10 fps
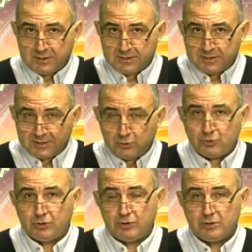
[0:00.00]

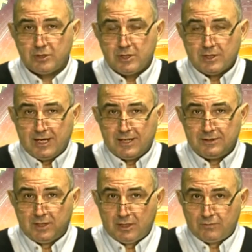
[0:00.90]
Saturn and
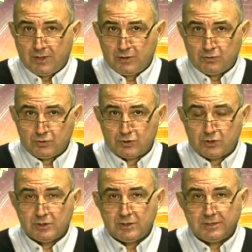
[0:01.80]
the Aquarius
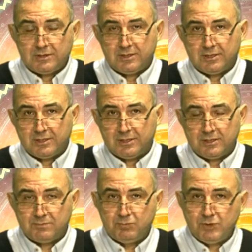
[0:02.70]

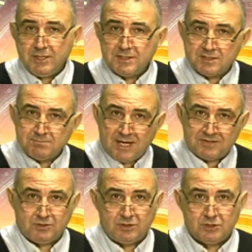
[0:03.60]
brings the
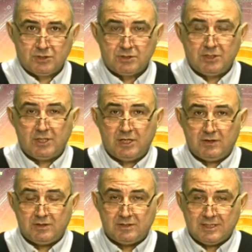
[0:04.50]
message.
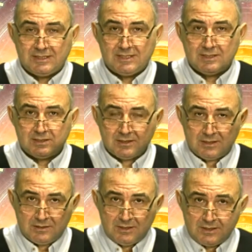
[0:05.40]

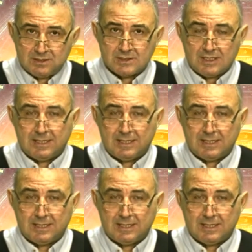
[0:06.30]
This